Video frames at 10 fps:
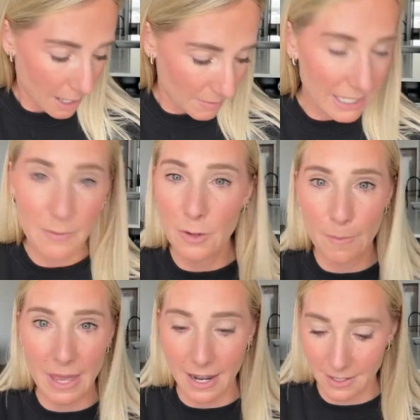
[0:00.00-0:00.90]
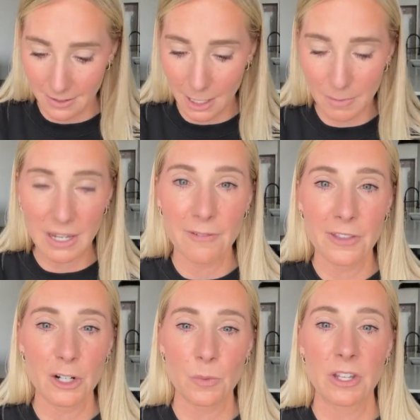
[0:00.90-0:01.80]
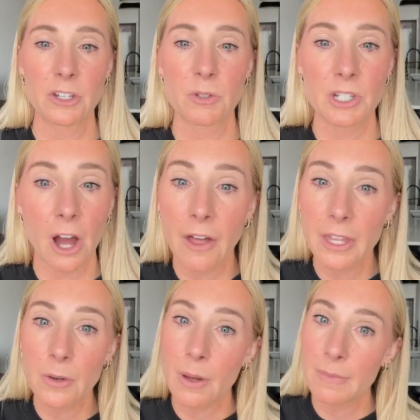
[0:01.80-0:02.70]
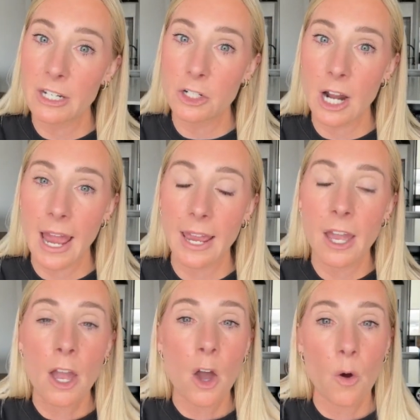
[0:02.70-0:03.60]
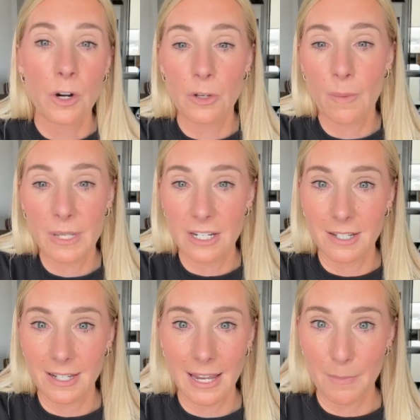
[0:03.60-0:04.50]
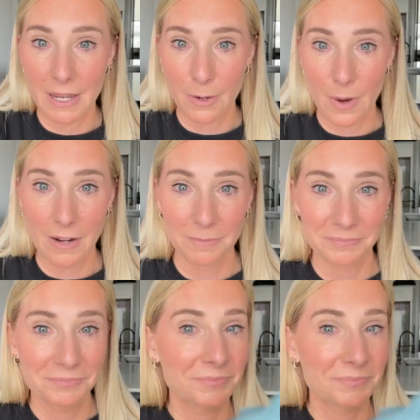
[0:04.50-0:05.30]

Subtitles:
I'm gonna give you a minute. Tell me if there's one you saw that you want me to try, or do you want me to just kind of pick one?